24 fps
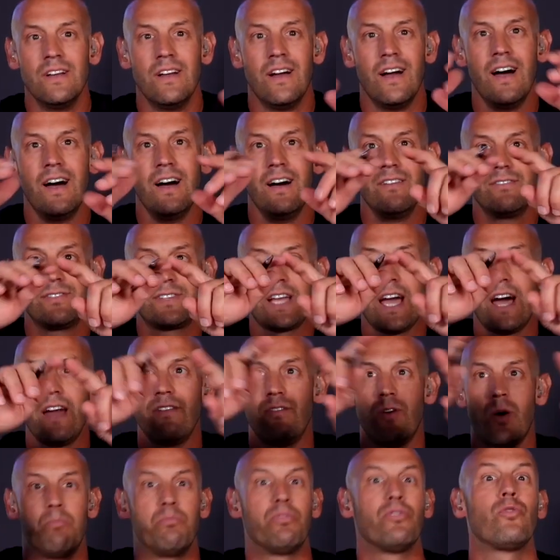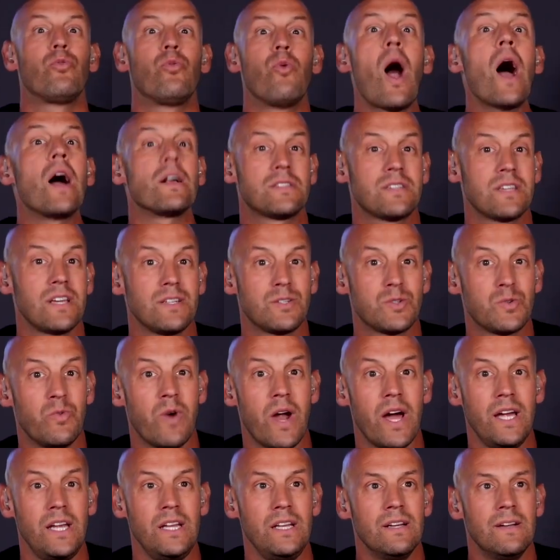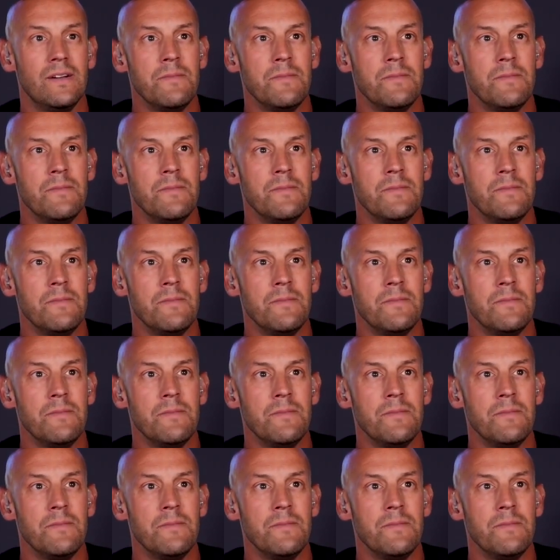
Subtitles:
of kind of a process, right?